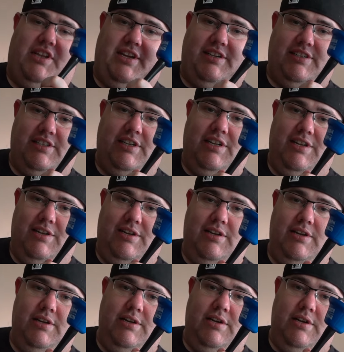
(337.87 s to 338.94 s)
this.
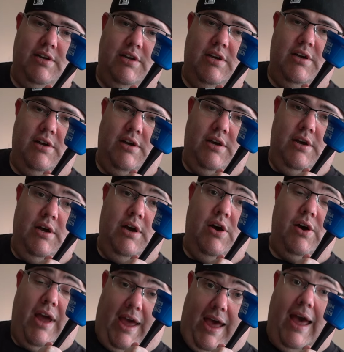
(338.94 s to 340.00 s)
Okay.
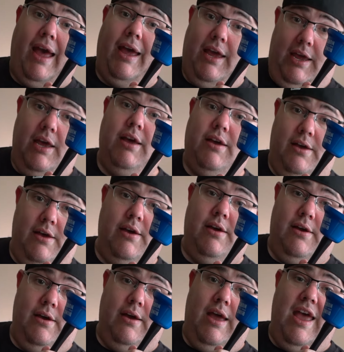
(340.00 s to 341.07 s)
Okay. I
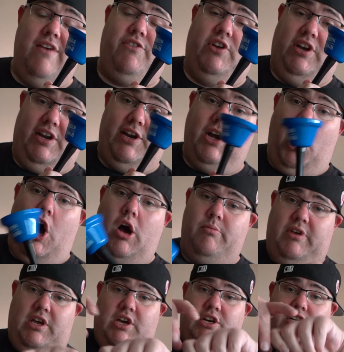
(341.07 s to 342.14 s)
won't. If you need to call
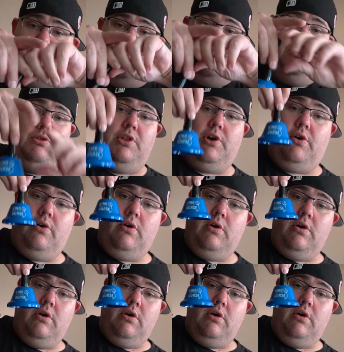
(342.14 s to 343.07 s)
me, just do a little.